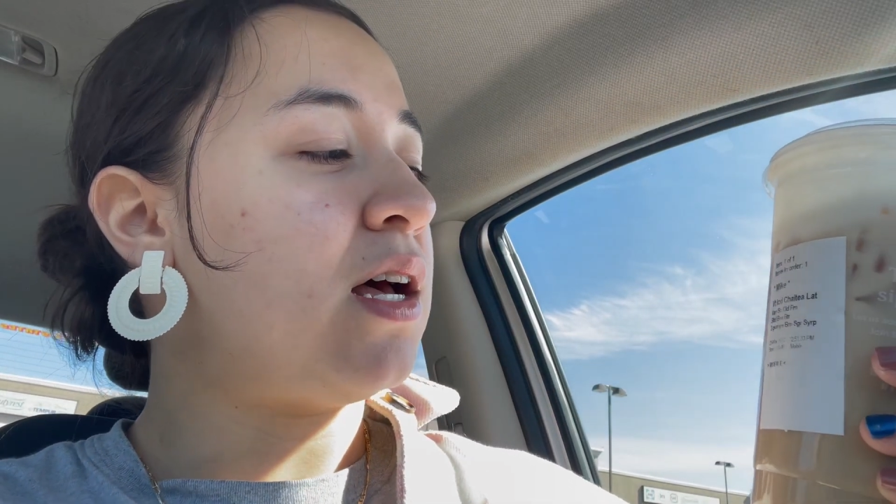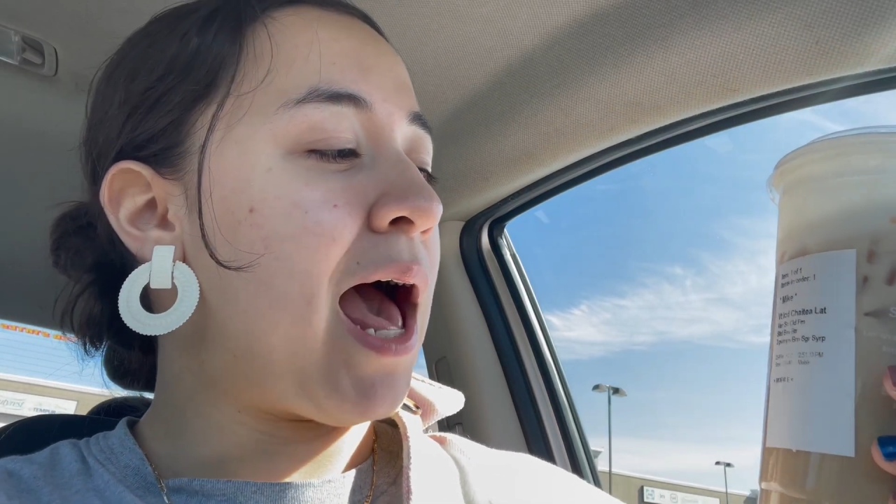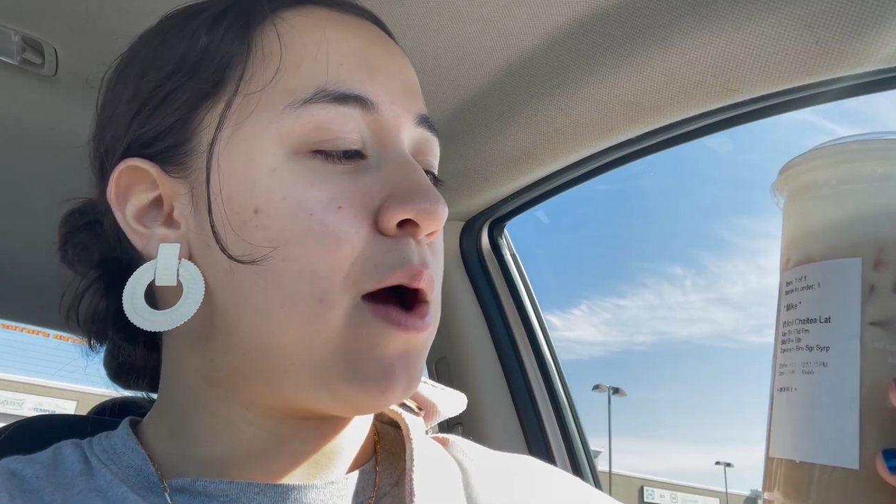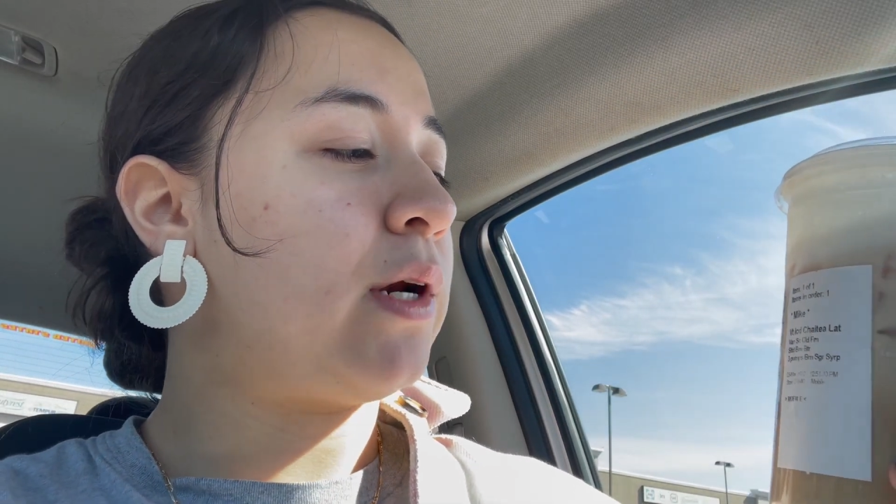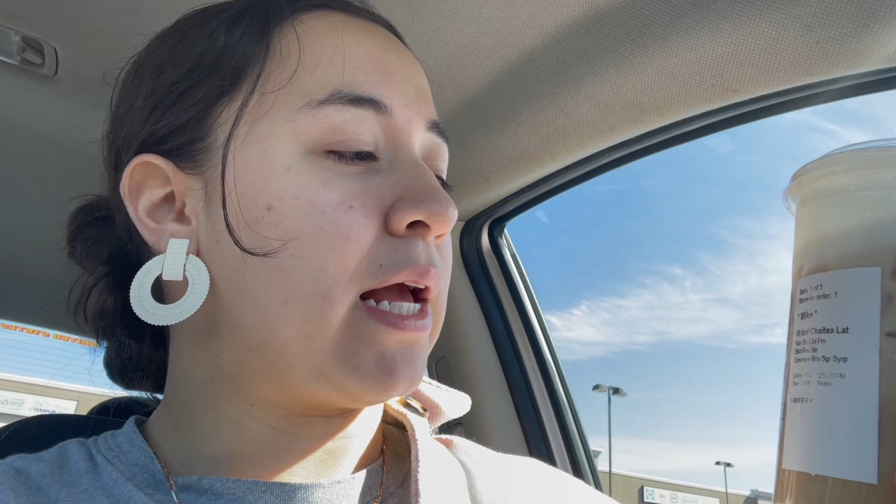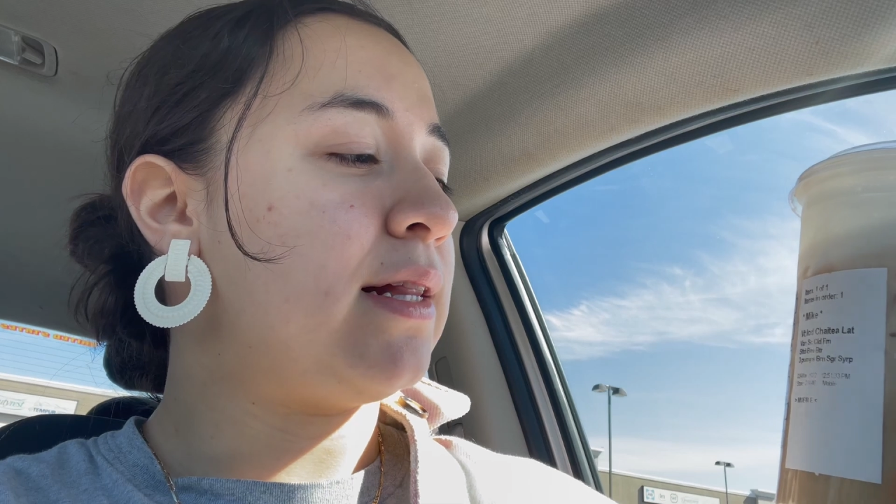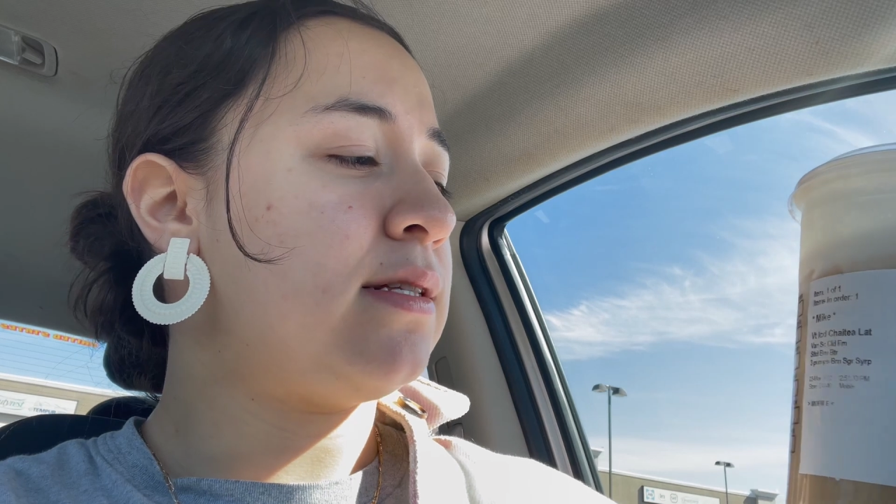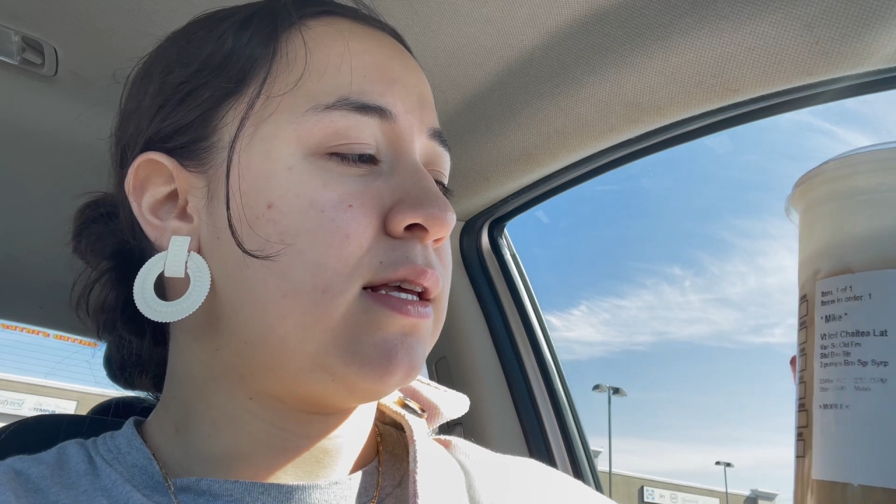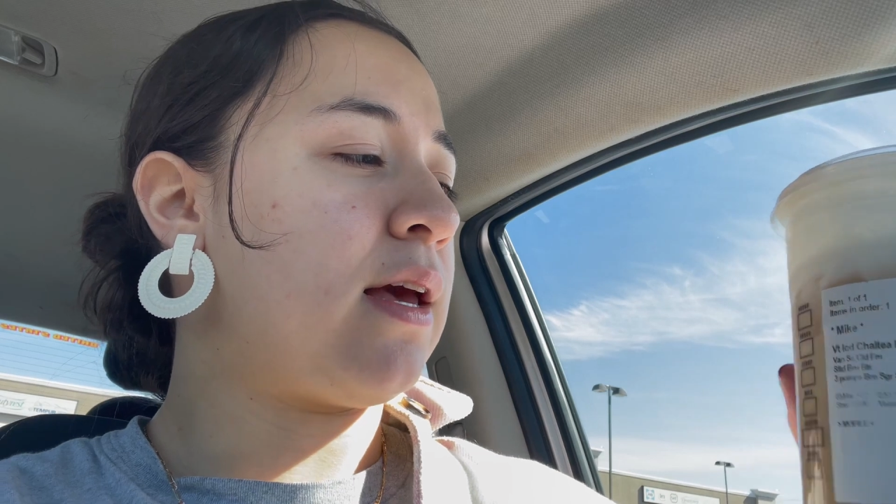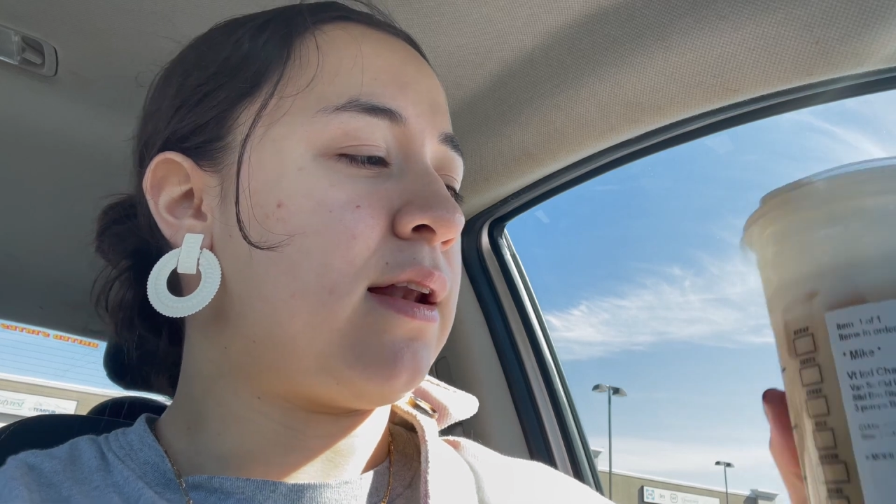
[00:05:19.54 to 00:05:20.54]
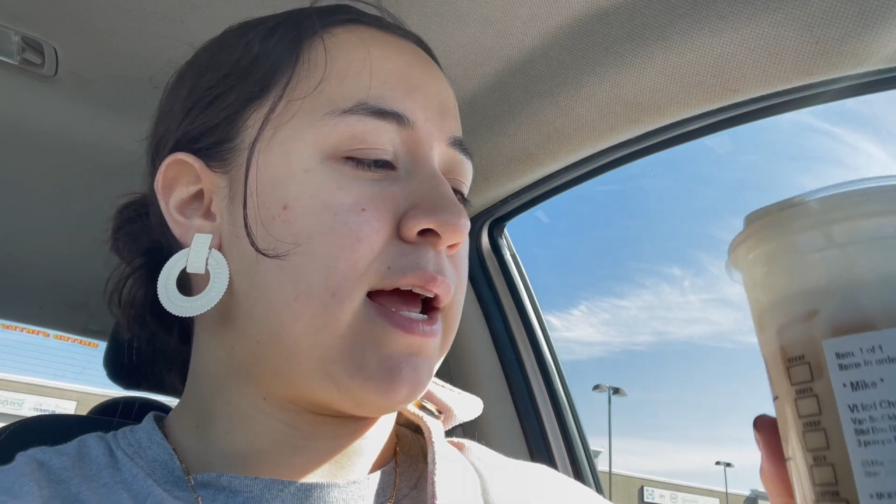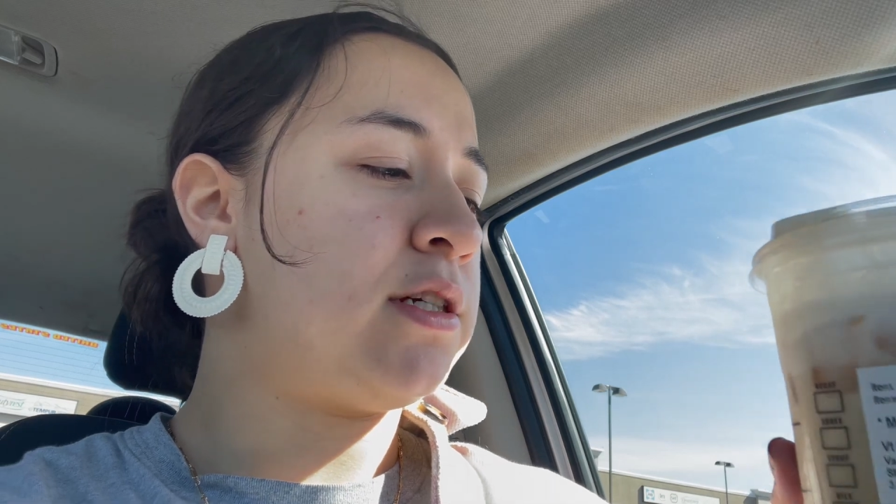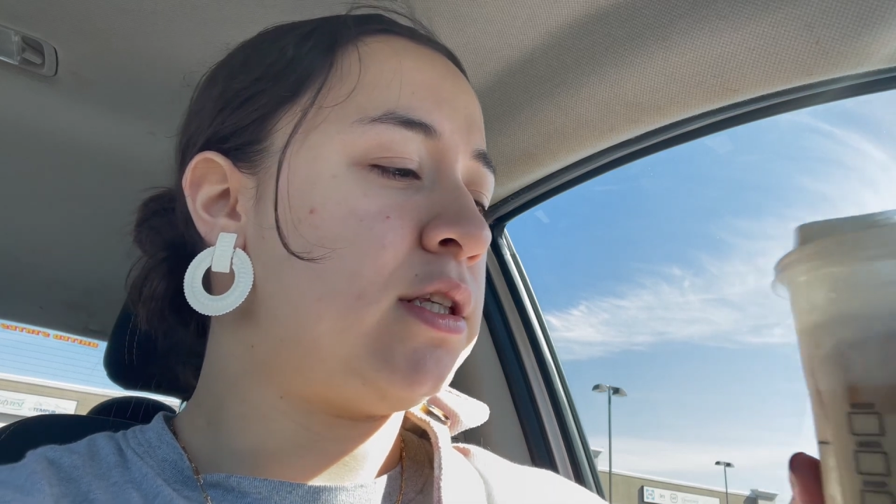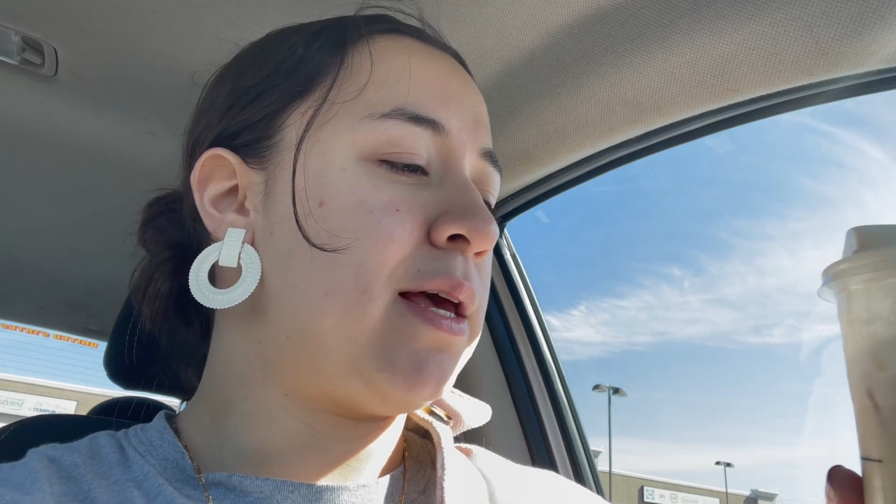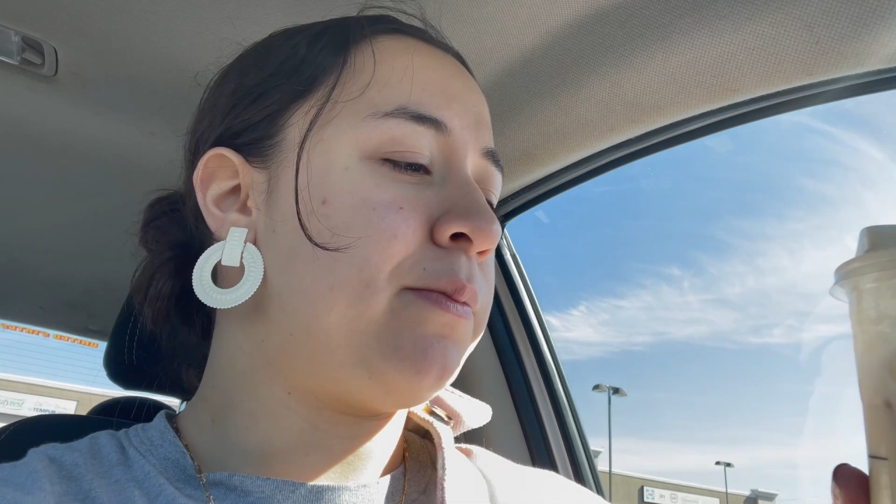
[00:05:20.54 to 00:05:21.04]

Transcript: I would get this again. Actually,